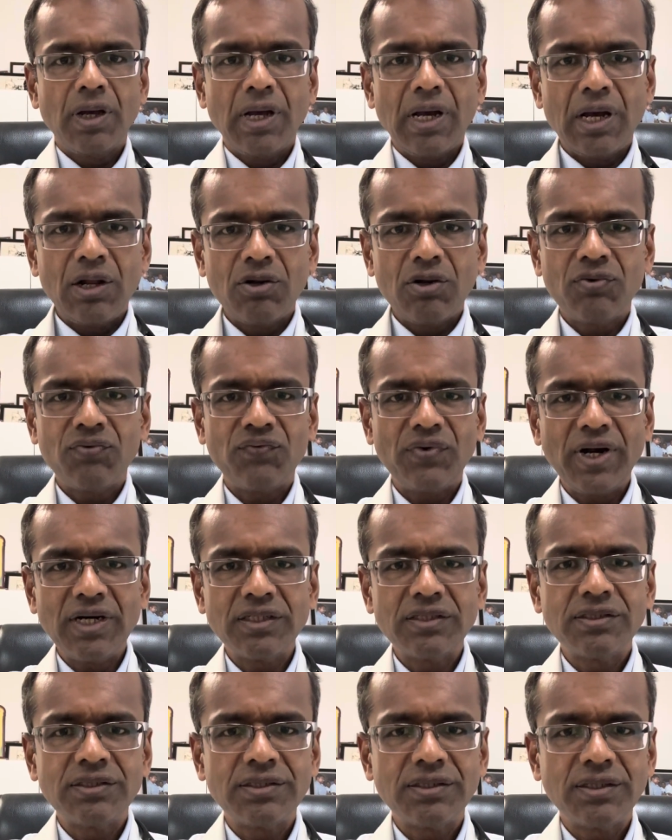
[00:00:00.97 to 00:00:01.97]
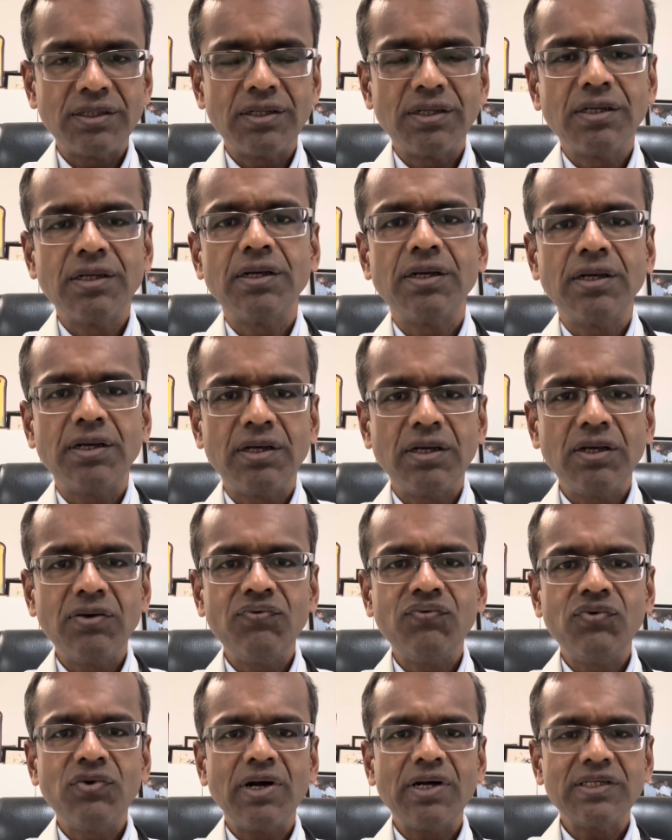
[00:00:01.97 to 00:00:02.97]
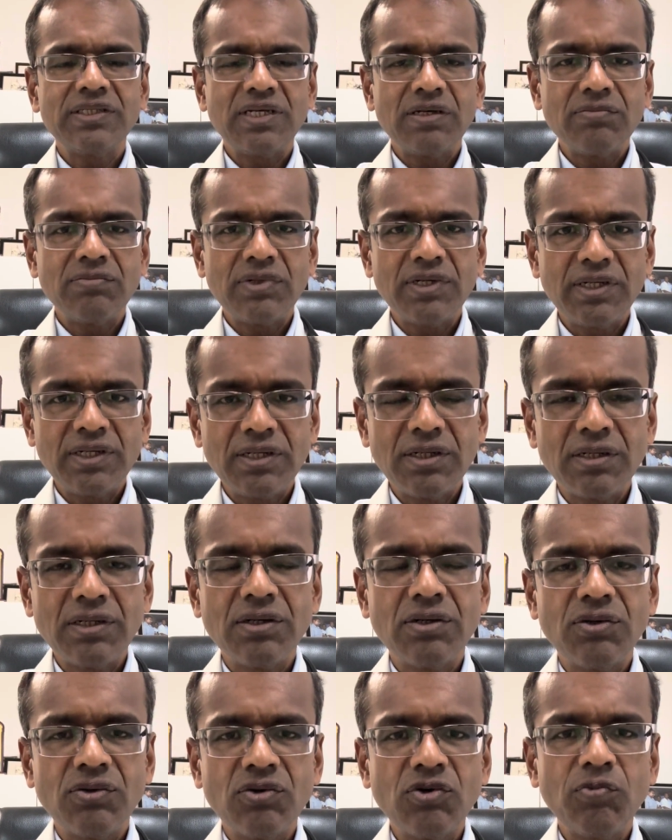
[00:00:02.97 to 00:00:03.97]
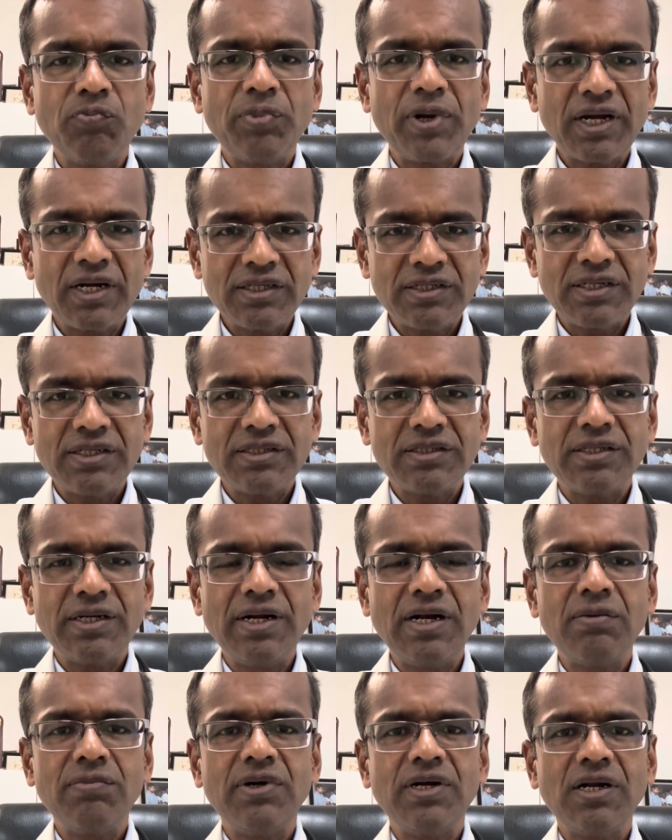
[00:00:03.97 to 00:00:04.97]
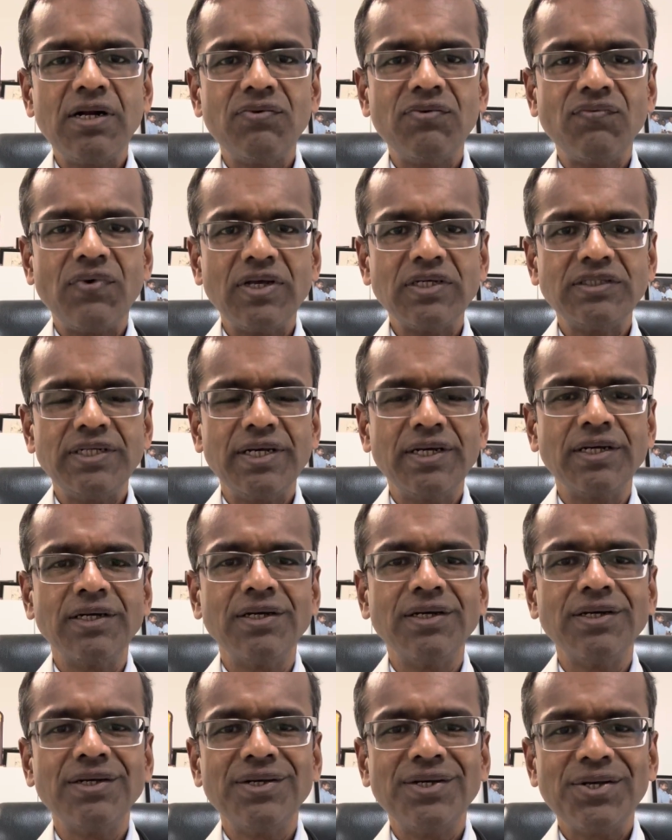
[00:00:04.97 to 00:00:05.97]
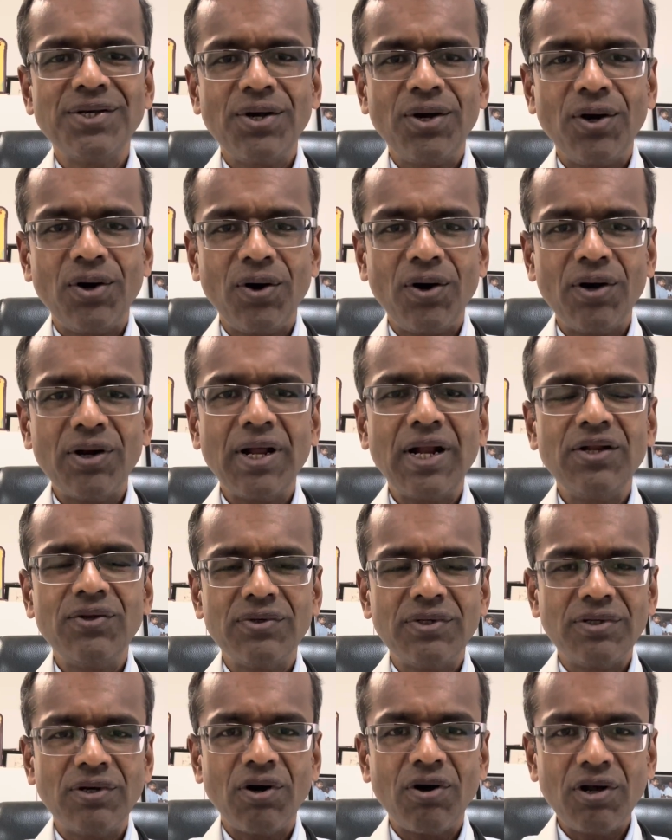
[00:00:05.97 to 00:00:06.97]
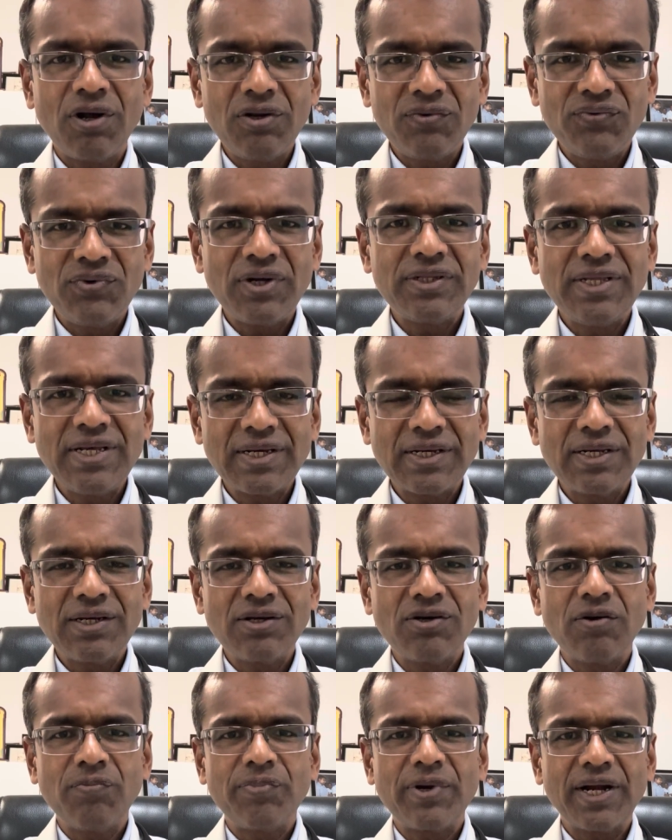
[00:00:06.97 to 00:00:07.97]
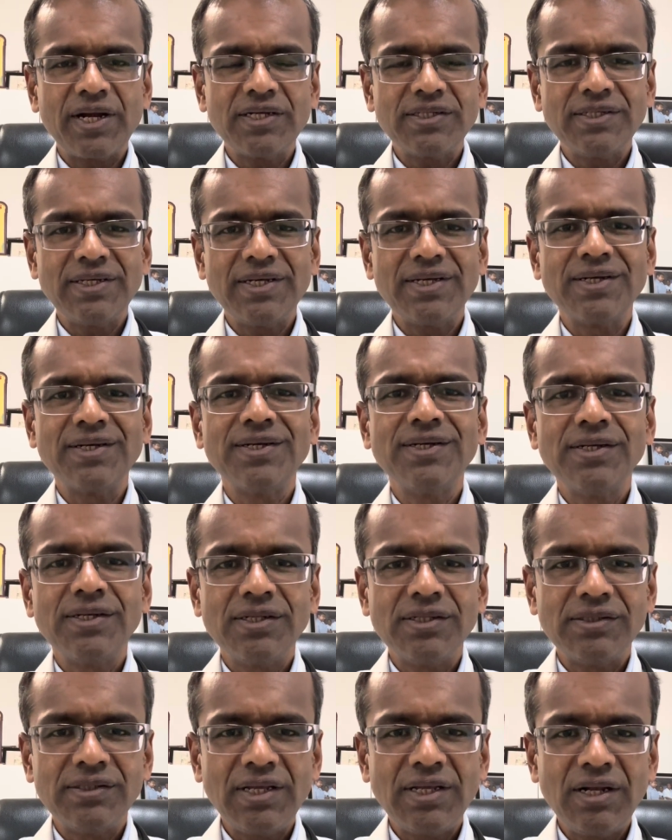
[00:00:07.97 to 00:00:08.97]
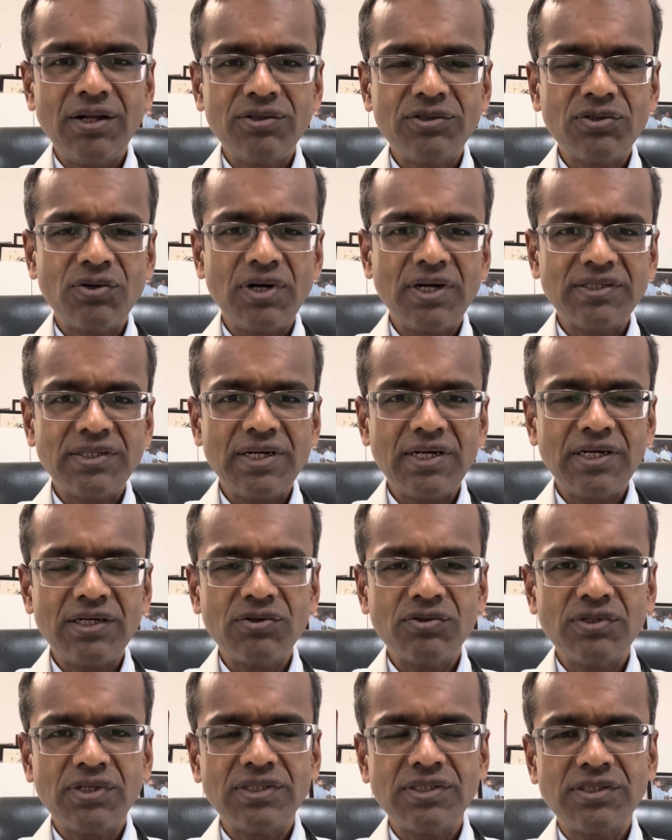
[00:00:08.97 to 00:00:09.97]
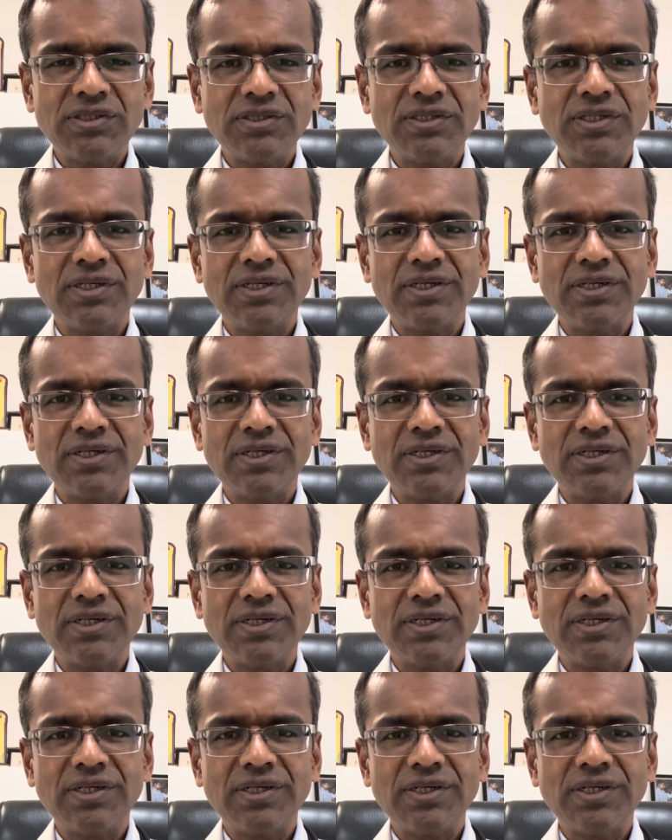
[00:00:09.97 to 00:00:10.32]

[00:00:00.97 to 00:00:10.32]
Hello friends, if you are somebody who practices intermittent fasting or if you are thinking of practicing, then you should listen to this